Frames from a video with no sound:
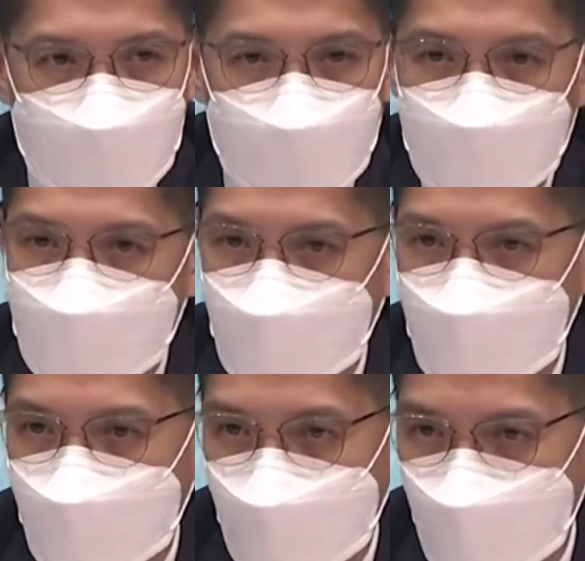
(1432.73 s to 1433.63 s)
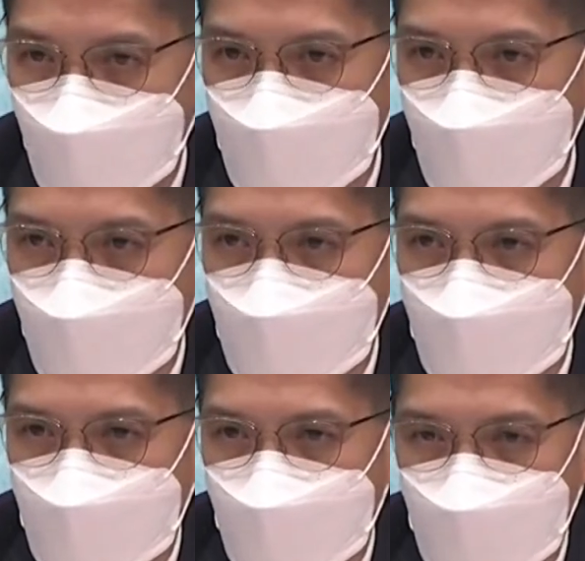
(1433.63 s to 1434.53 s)
And for those who
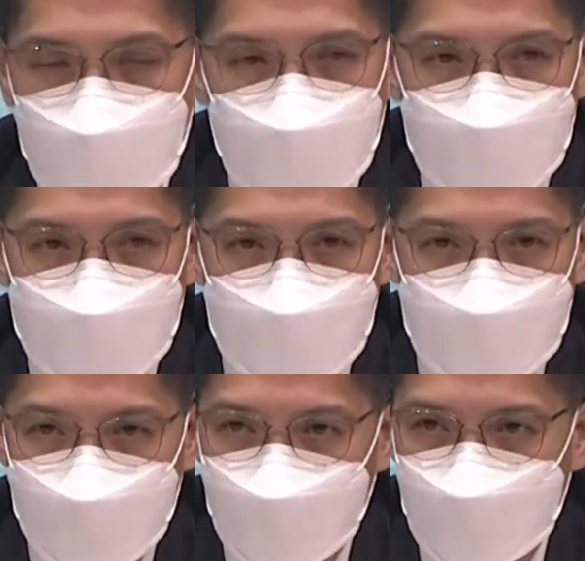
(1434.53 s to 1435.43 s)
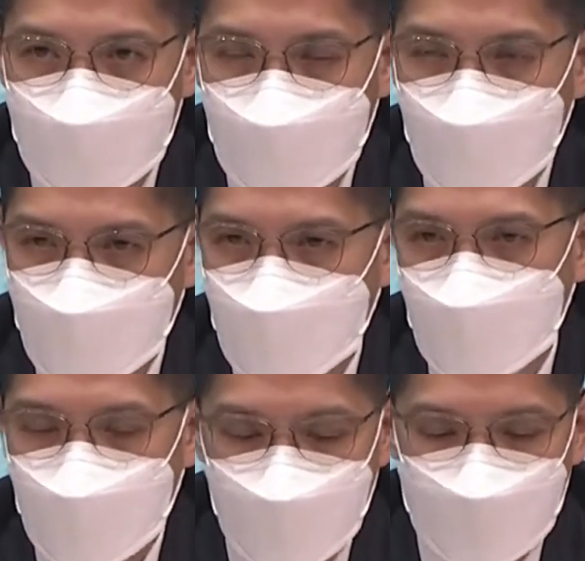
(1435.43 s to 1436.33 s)
are
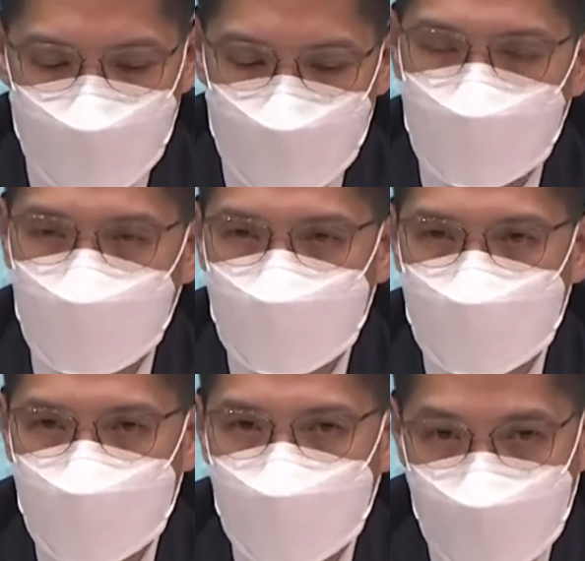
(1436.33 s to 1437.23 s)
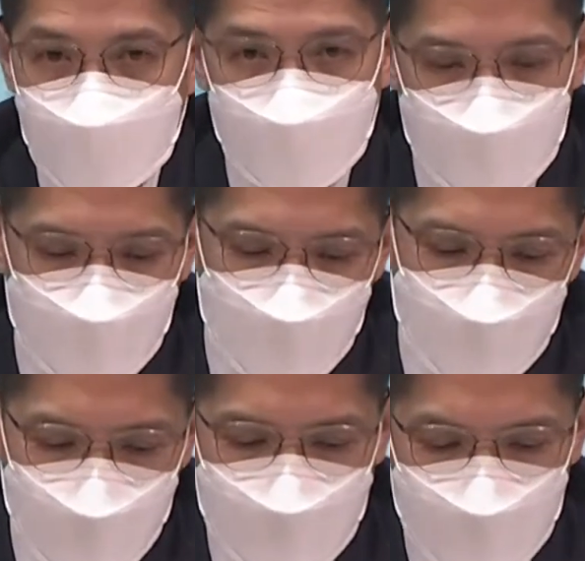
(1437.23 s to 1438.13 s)
suitable to take
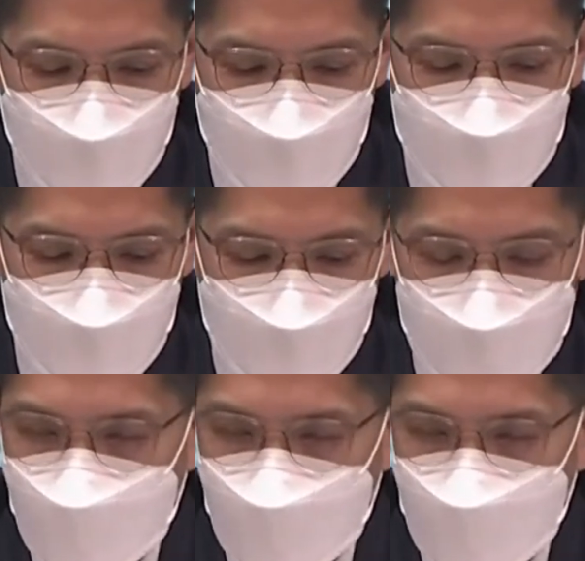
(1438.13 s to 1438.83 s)
oral